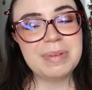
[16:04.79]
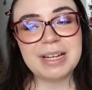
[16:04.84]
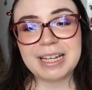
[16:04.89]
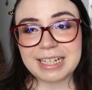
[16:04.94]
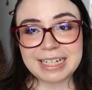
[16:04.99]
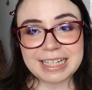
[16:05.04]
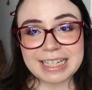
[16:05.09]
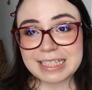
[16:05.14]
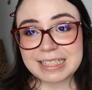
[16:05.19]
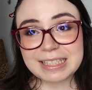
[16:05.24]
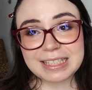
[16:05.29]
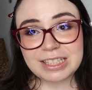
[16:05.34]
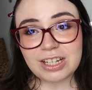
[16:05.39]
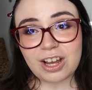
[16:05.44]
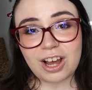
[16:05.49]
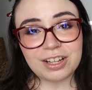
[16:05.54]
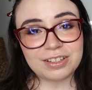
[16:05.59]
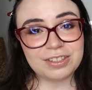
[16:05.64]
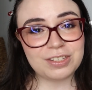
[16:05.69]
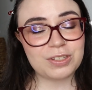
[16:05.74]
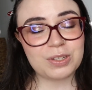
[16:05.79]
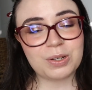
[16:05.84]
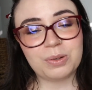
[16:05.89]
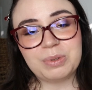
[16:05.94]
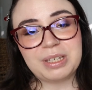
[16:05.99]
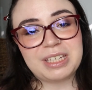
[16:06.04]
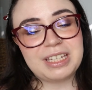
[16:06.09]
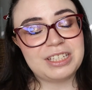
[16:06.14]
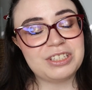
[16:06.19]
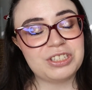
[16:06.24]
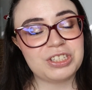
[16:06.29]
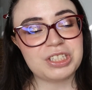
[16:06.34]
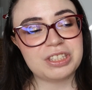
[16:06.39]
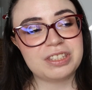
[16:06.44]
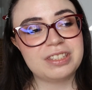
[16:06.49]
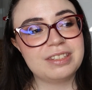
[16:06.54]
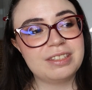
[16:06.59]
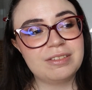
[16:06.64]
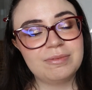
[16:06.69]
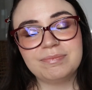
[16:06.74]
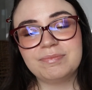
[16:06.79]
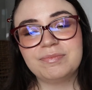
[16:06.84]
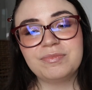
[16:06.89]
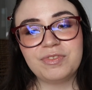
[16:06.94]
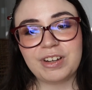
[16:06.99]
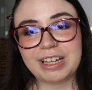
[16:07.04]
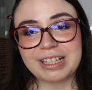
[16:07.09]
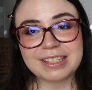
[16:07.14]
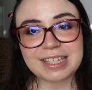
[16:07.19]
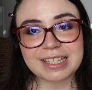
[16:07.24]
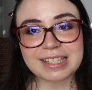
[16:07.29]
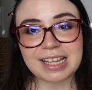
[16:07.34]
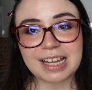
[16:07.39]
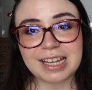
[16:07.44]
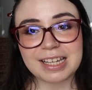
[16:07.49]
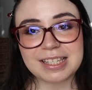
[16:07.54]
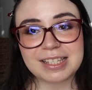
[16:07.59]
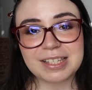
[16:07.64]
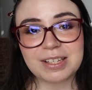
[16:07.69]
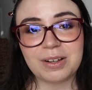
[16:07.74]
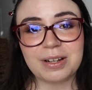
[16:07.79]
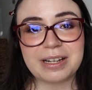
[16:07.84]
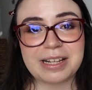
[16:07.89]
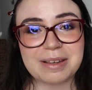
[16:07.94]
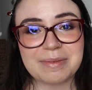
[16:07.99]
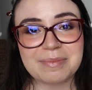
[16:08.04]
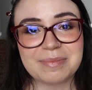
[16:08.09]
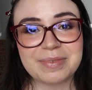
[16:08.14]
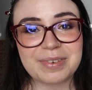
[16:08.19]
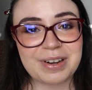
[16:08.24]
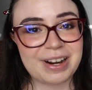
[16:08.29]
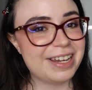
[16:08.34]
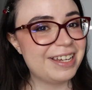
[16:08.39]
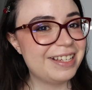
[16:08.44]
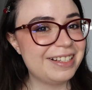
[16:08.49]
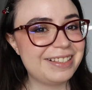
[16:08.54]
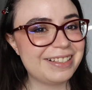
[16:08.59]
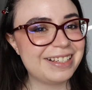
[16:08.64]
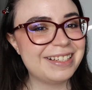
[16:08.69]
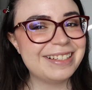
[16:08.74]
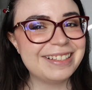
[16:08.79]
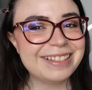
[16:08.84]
but it's not, so we can just fantasize on it, right?